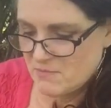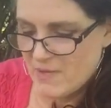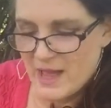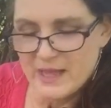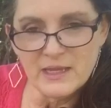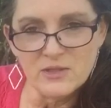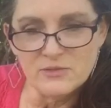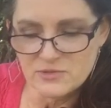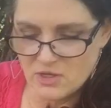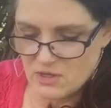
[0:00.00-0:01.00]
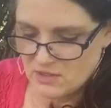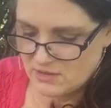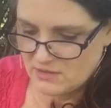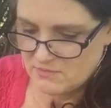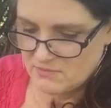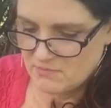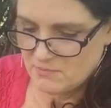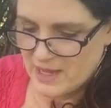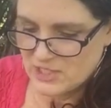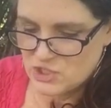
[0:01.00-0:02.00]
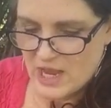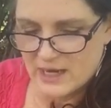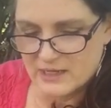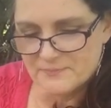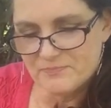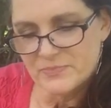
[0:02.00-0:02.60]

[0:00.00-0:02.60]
My Yellow Dog by Jack.